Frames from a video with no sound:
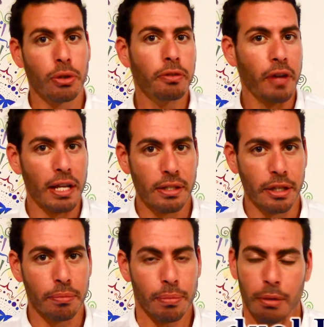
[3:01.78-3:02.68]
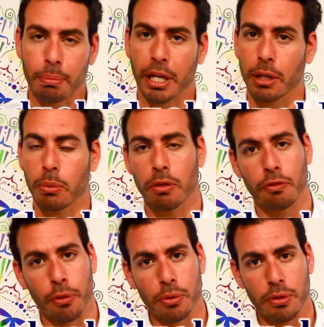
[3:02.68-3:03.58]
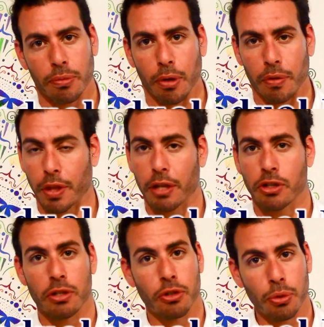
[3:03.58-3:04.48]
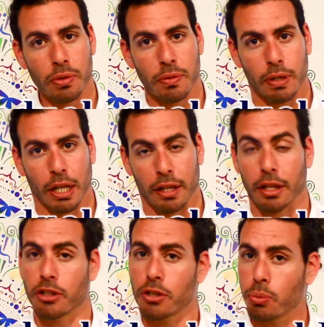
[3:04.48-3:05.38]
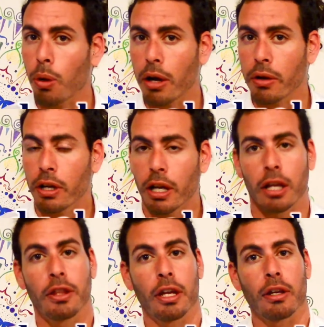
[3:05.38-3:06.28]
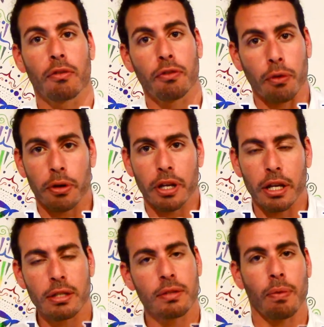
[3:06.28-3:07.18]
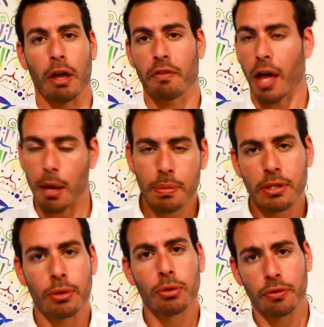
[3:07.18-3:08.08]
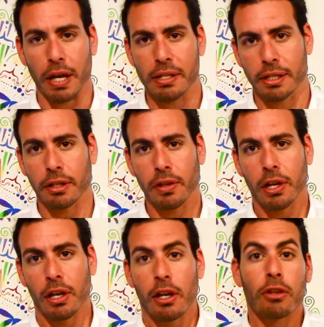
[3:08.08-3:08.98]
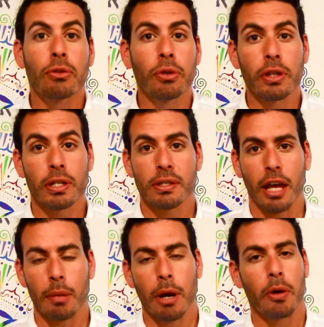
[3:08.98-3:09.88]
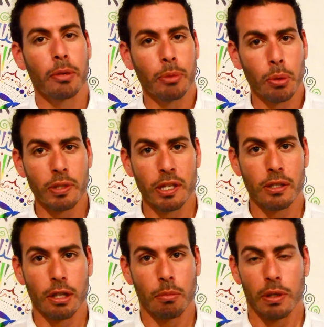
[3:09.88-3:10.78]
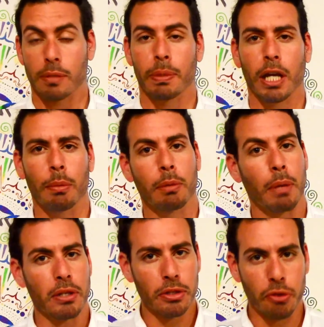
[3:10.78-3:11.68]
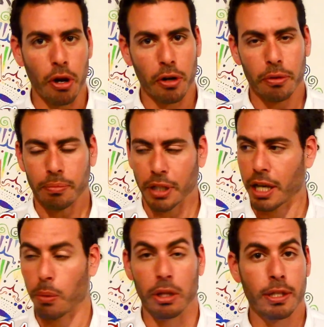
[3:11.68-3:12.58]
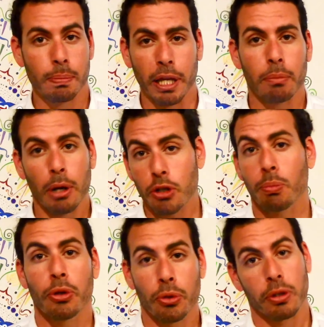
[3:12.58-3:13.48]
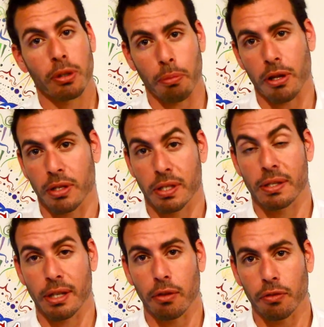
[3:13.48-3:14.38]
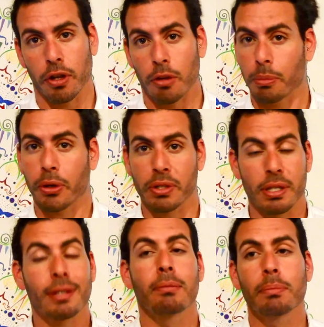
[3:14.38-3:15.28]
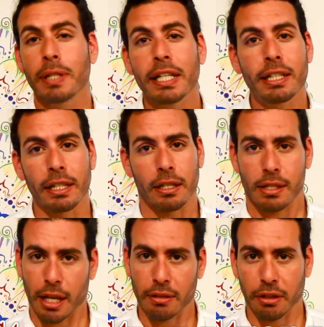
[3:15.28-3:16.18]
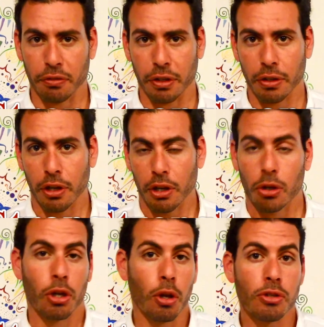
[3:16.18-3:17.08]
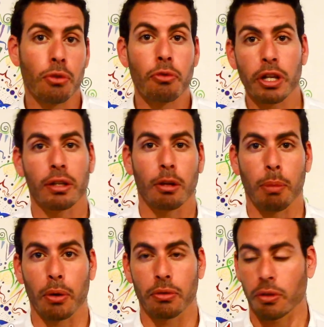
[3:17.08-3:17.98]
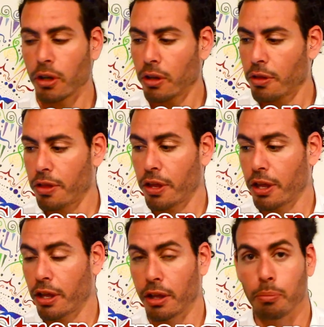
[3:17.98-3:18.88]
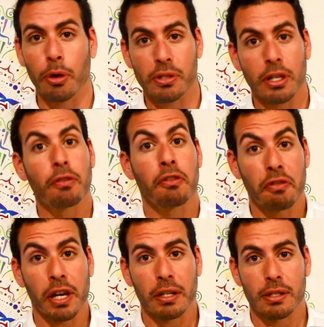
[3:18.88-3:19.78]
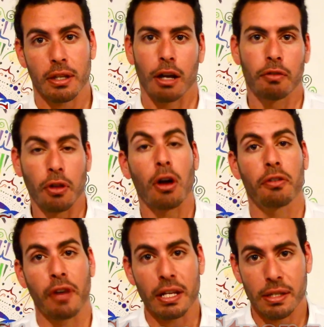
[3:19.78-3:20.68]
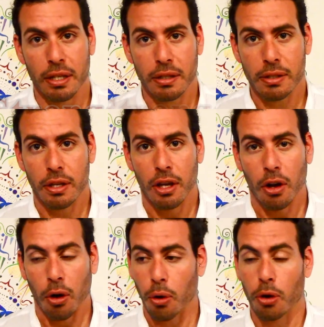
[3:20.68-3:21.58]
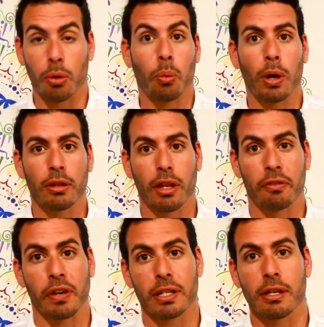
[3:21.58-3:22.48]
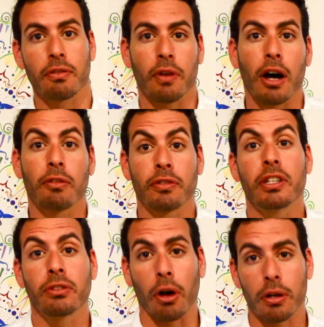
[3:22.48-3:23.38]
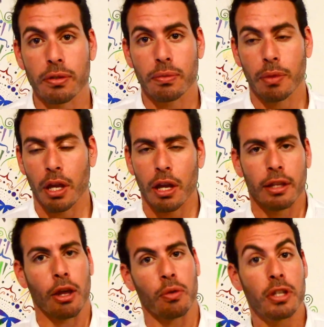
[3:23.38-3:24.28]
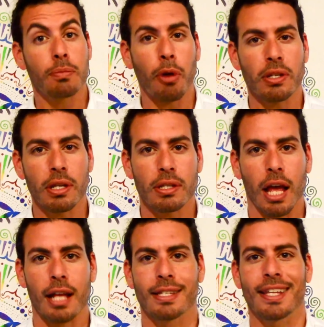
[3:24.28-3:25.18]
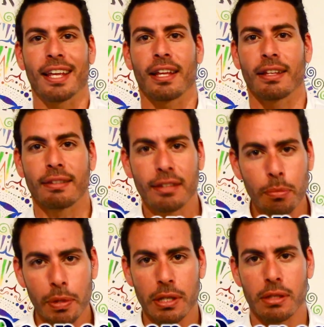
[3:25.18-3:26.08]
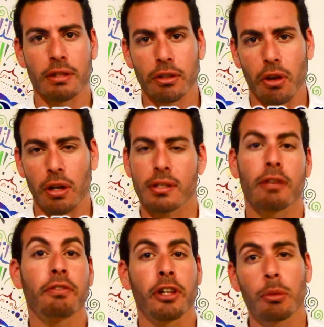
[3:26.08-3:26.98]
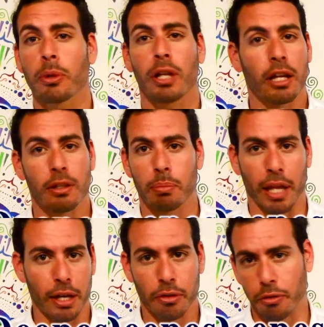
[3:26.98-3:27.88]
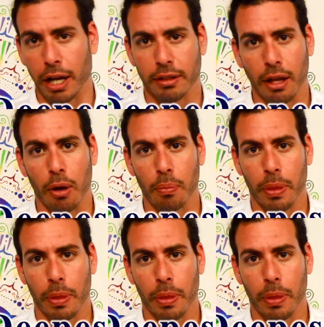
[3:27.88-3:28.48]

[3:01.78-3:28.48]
fasting, beginning with fruits, and then just juice, and then just water, and then 4 days of absolute fasting. During this time, our immune system is becoming much stronger, and I will explain much more during the process itself, because it's completely scientific. You can also read about the positive effects of long fastings, or what the effects of detox. Now, this process has the deepest detox available on the planet right now.